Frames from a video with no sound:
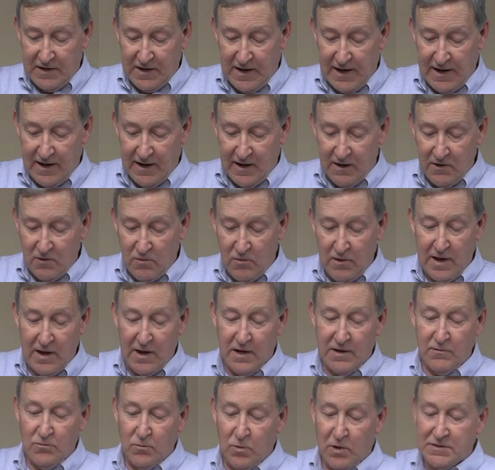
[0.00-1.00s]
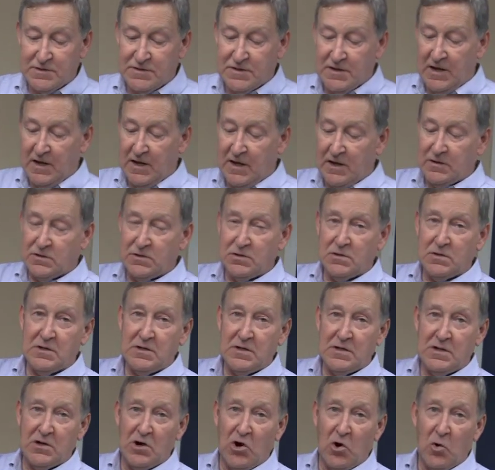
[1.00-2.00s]
the dial around once again to
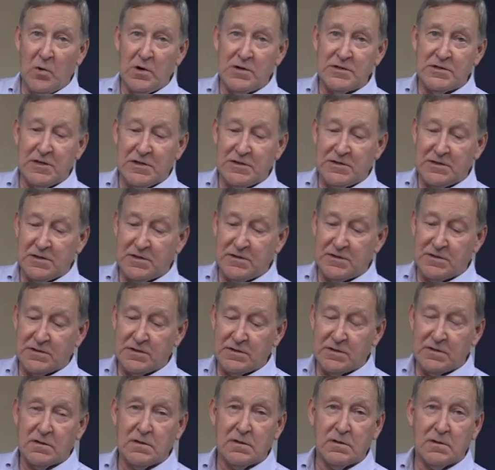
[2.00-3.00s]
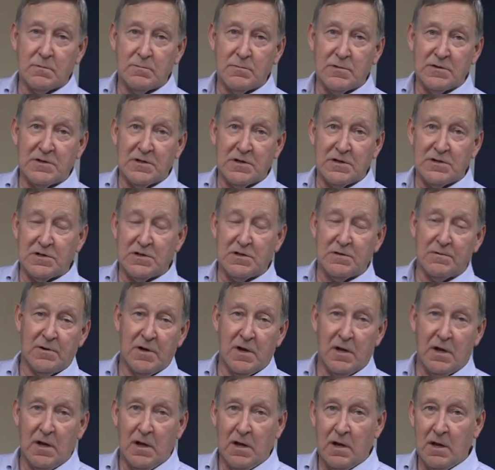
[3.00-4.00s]
the no resistance position
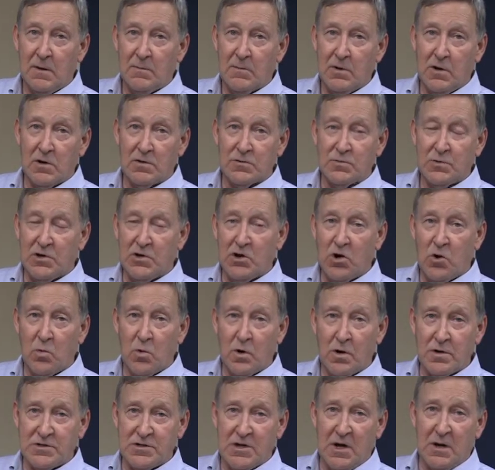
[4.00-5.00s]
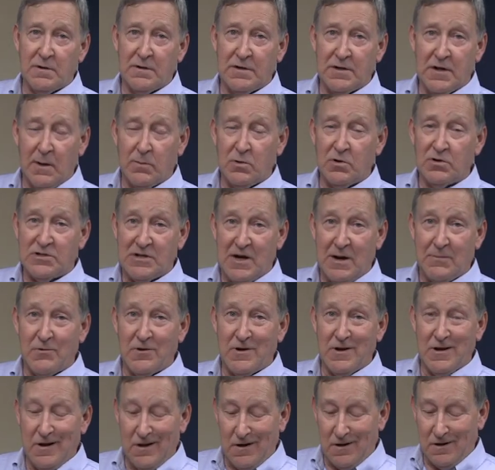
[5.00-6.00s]
because we don't want double
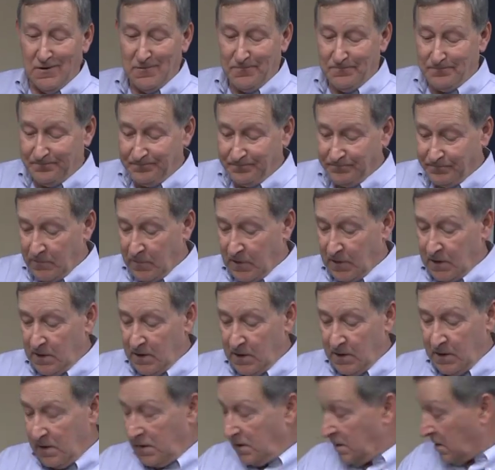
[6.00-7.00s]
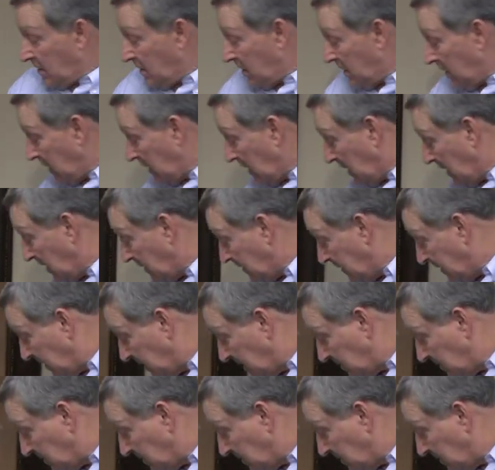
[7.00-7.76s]
jeopardy here. And